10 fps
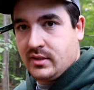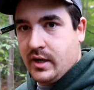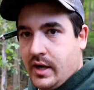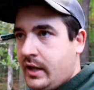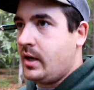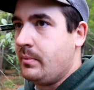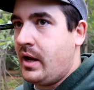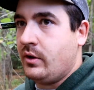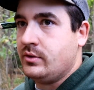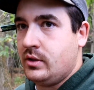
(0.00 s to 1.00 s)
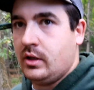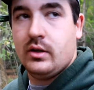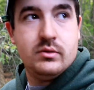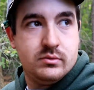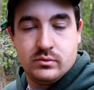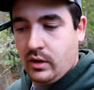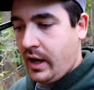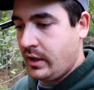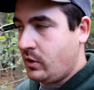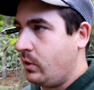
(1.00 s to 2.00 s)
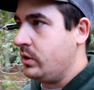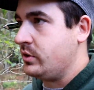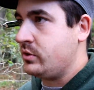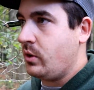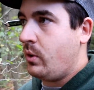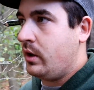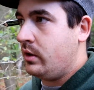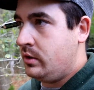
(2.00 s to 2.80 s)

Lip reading: night I had to go to the store.